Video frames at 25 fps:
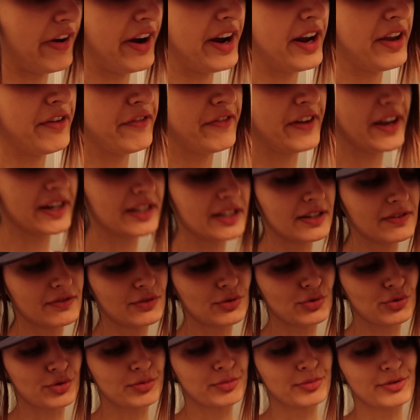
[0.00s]
Very
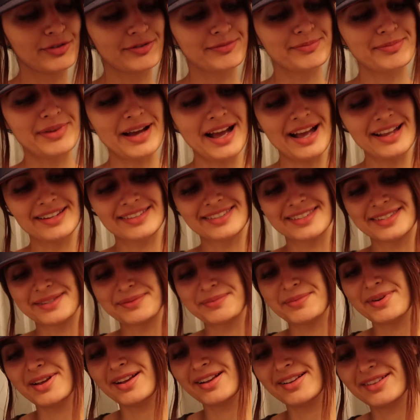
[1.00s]
effective to remove bad
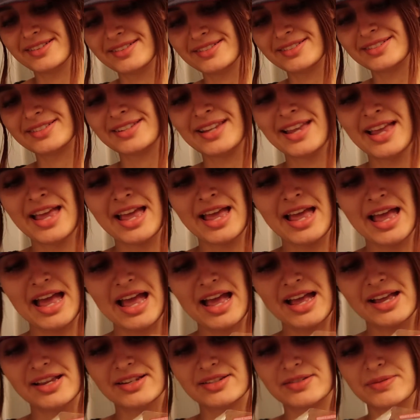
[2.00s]
smells
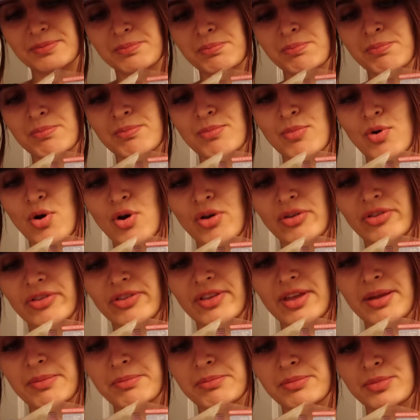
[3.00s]
as
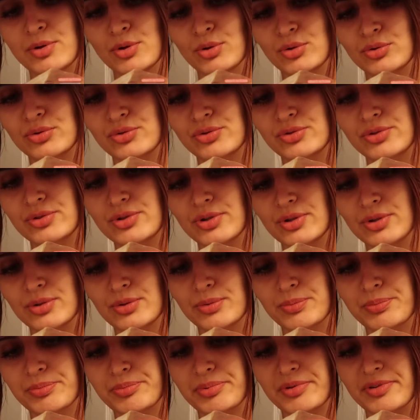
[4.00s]
moth and
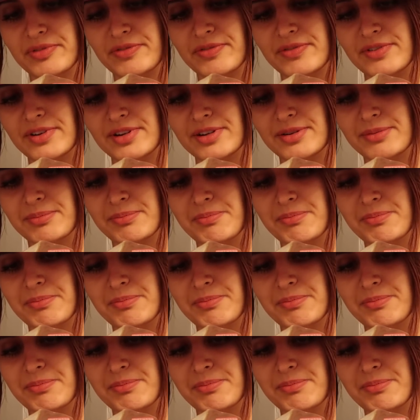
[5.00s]
mildew prevent.